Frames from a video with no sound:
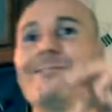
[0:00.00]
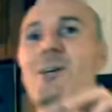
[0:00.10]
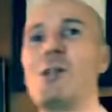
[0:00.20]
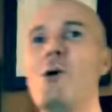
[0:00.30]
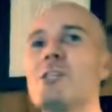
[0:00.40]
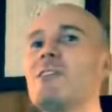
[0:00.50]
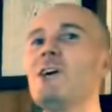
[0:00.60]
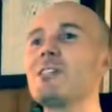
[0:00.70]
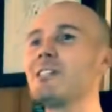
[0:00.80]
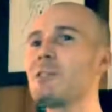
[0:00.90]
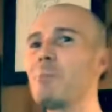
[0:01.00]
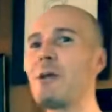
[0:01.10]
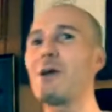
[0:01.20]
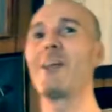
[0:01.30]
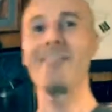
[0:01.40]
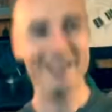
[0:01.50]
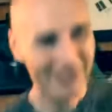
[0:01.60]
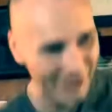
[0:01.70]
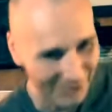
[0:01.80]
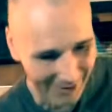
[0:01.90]
The clothes have all disappeared.
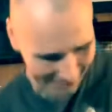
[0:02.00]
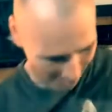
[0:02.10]
Thank you.